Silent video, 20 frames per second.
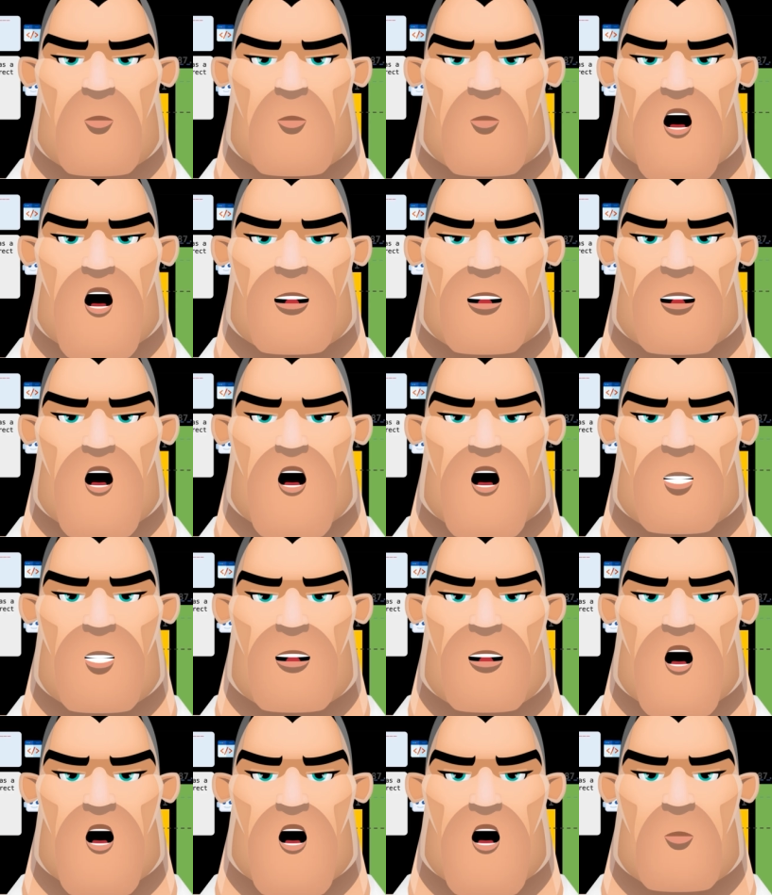if a robber
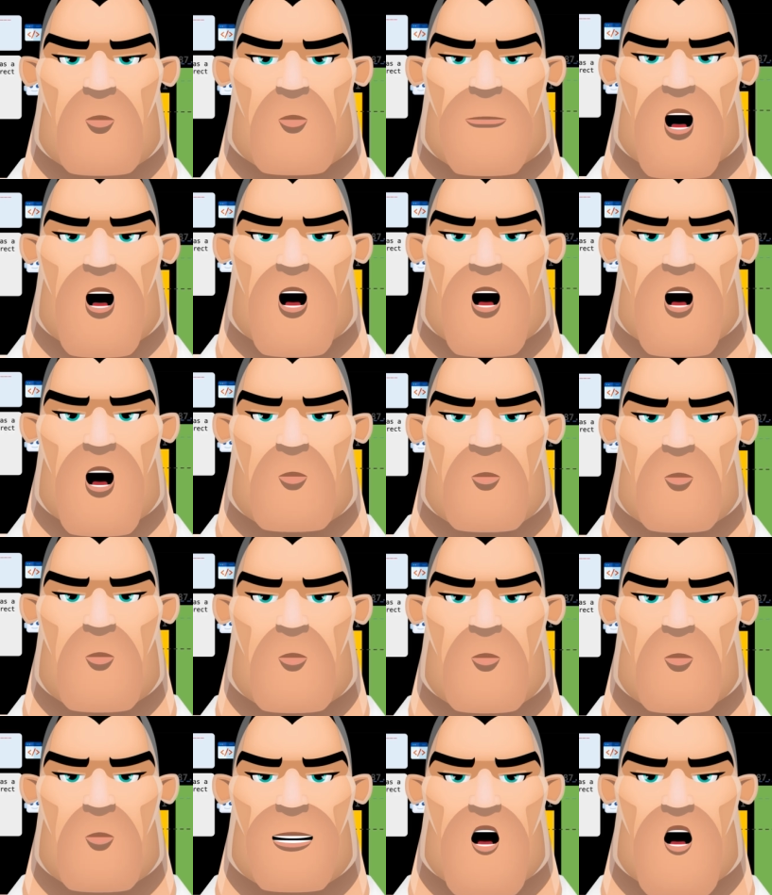walks by,
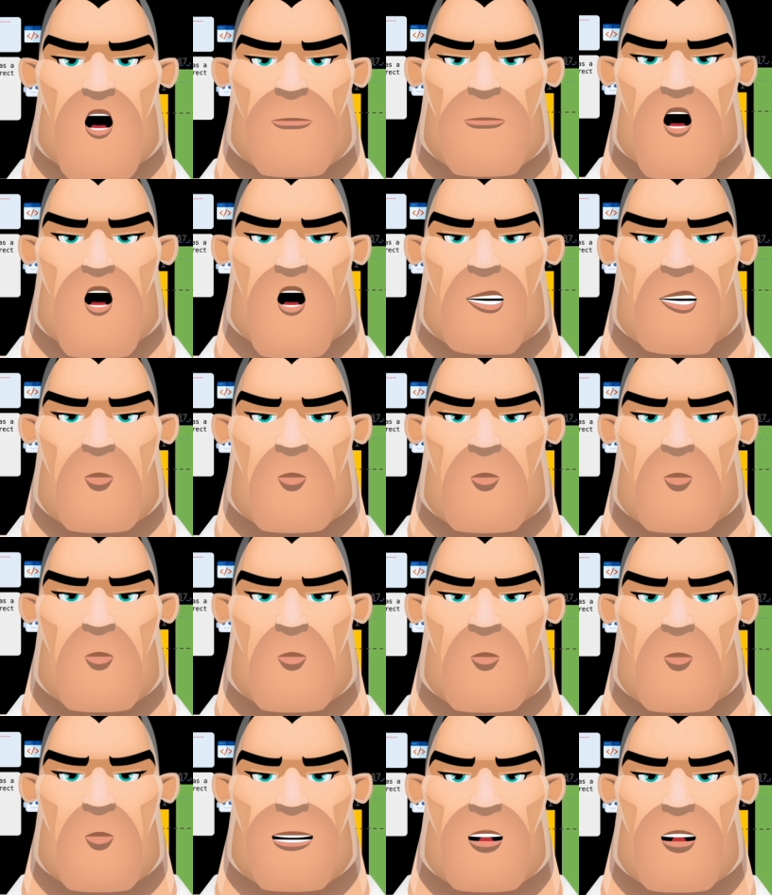you want to bark,
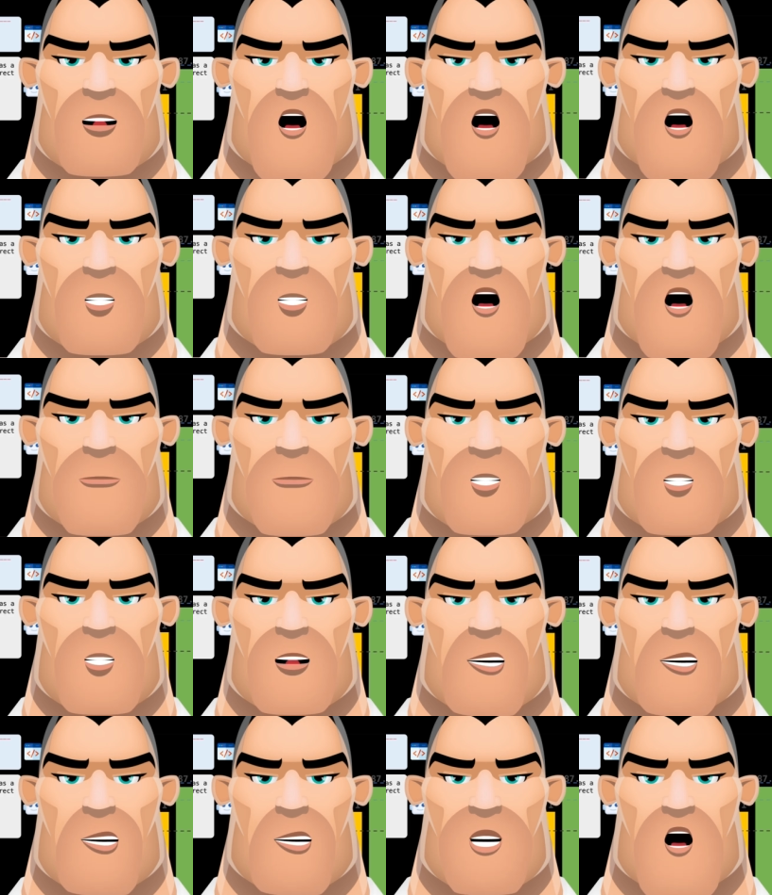even if you're not
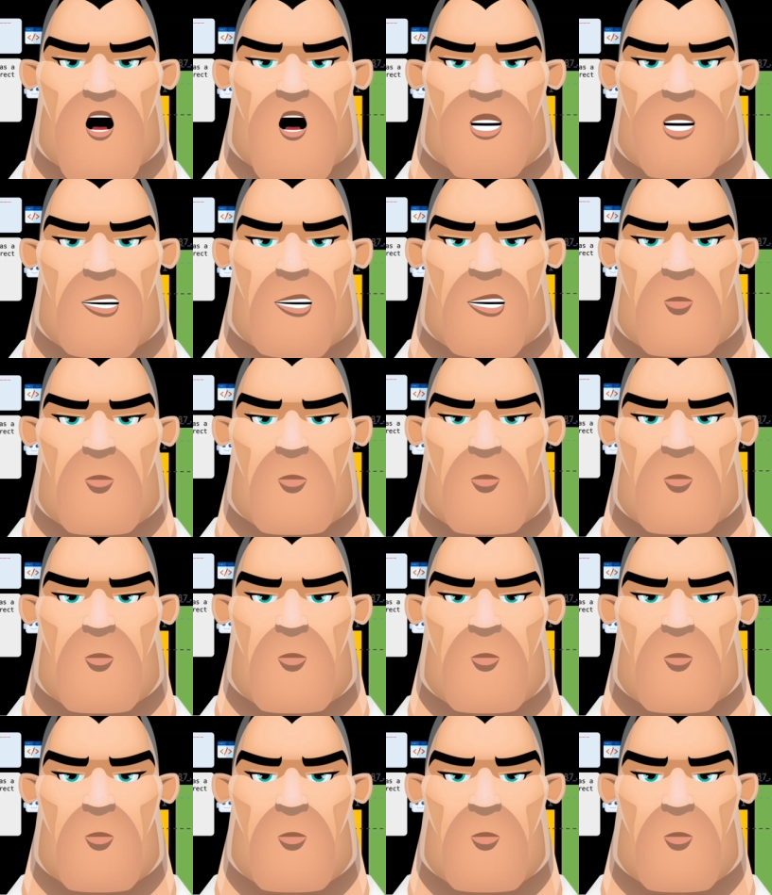100% sure?